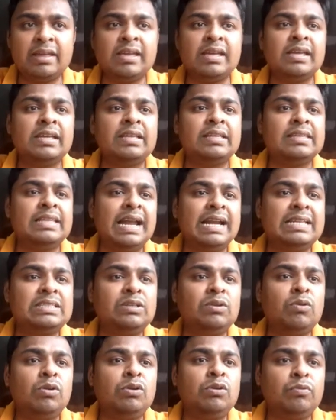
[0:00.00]
That is
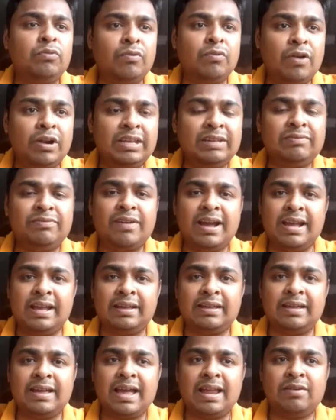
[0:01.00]
equal to 45
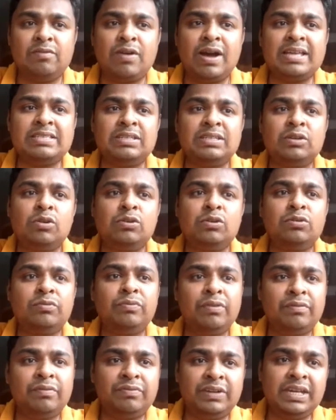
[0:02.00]
and y is equal to
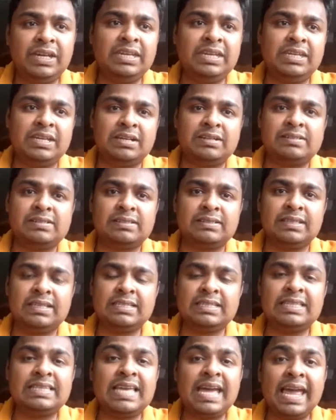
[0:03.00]
15 years. This
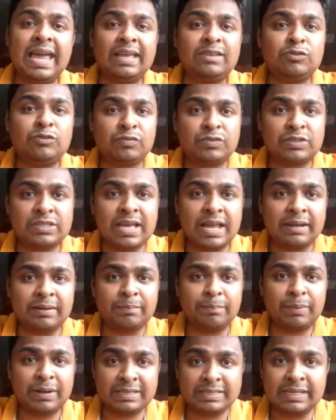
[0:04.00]
is the age of son,
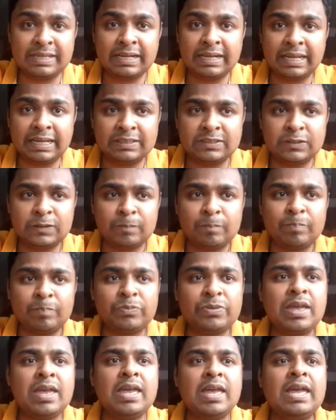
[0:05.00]
present age.
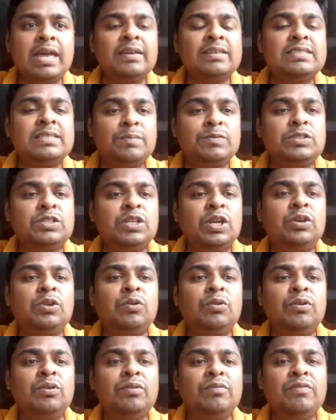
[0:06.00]

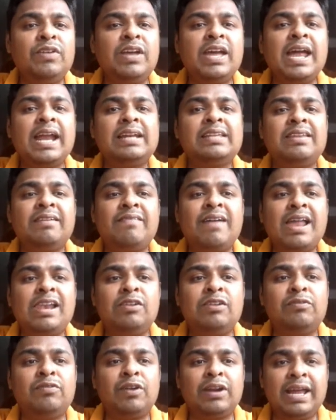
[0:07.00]
Substitute, we get the value
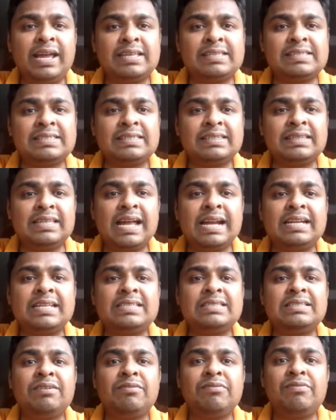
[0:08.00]
for x, that is
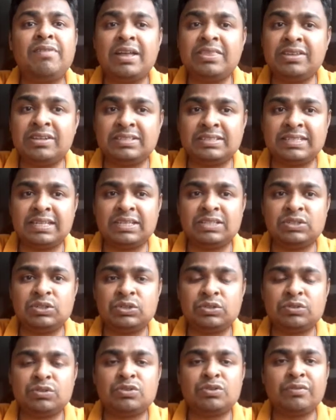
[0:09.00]
the father's age.
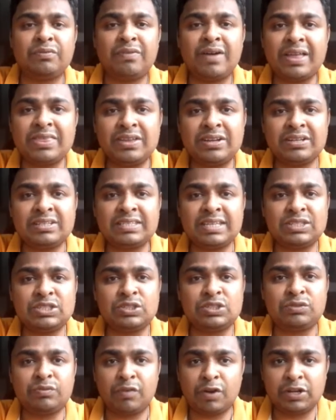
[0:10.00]
So father's age
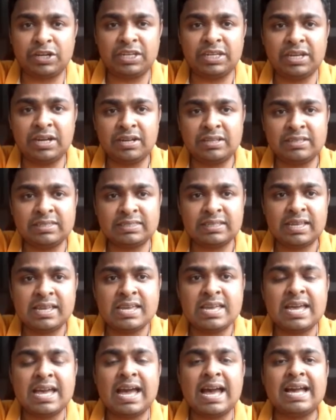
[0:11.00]
is 40 years
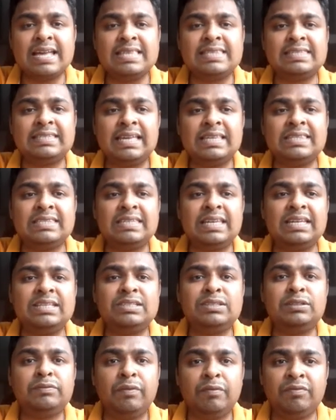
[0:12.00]
and son's age
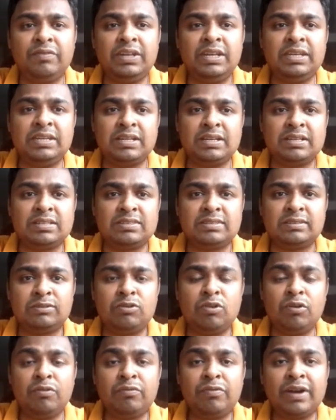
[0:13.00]
is 15 years.
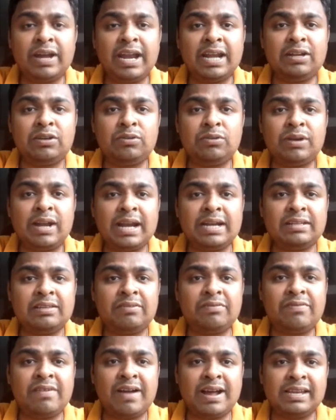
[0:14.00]
Don't forget to write the
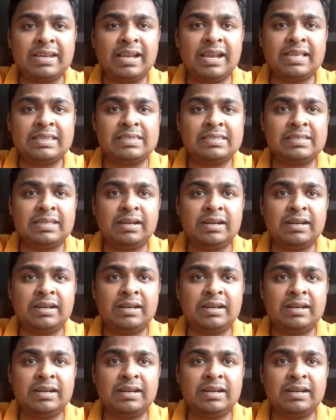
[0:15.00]
final answer.